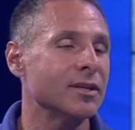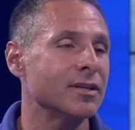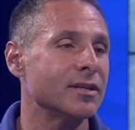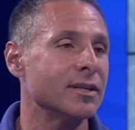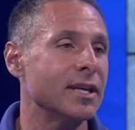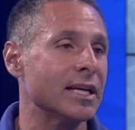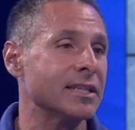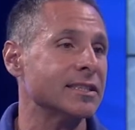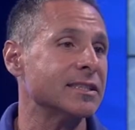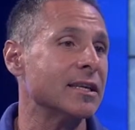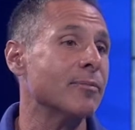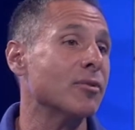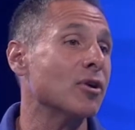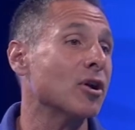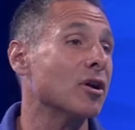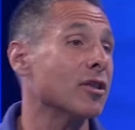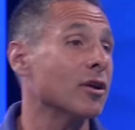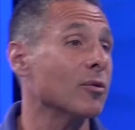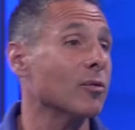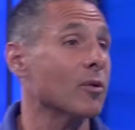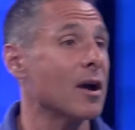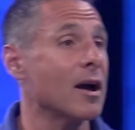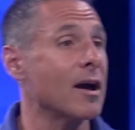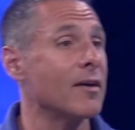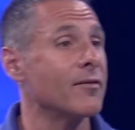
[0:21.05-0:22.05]
next seminar that
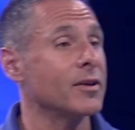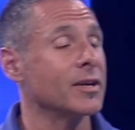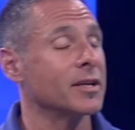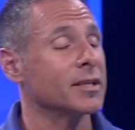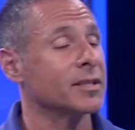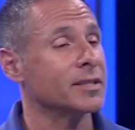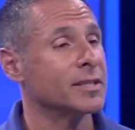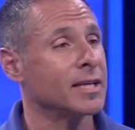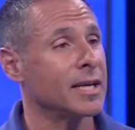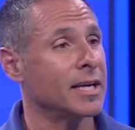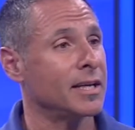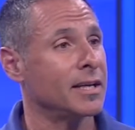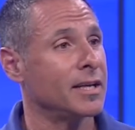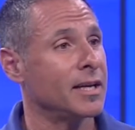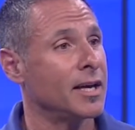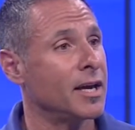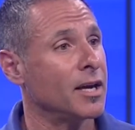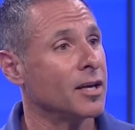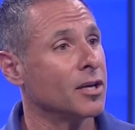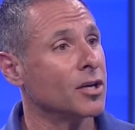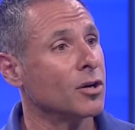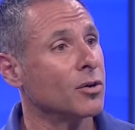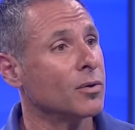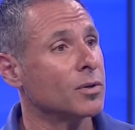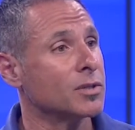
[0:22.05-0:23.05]
we're having in San
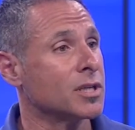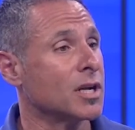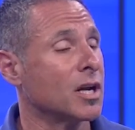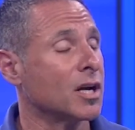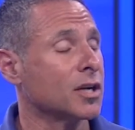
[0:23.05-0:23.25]
Diego is on